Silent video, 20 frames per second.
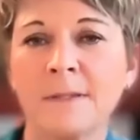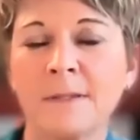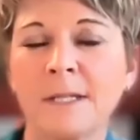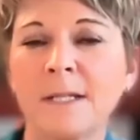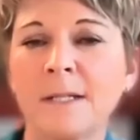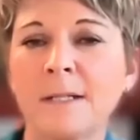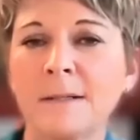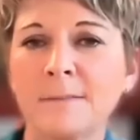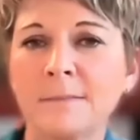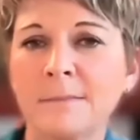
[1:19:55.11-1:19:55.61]

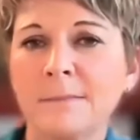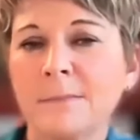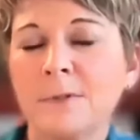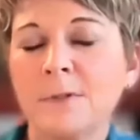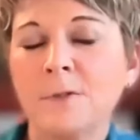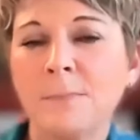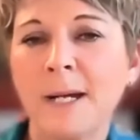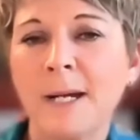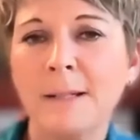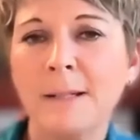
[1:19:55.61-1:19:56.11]
that
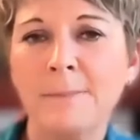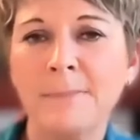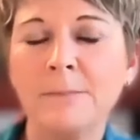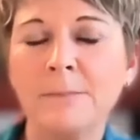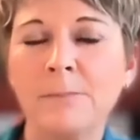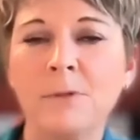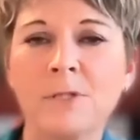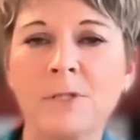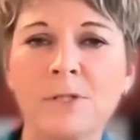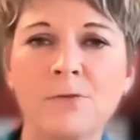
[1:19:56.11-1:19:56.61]
you might be
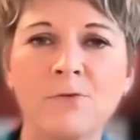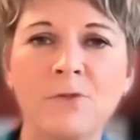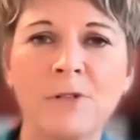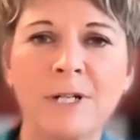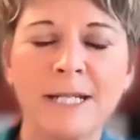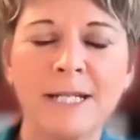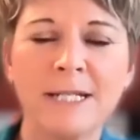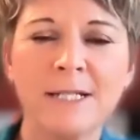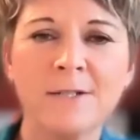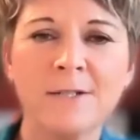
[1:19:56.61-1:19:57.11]
able to
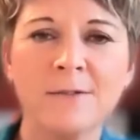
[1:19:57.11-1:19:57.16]
relate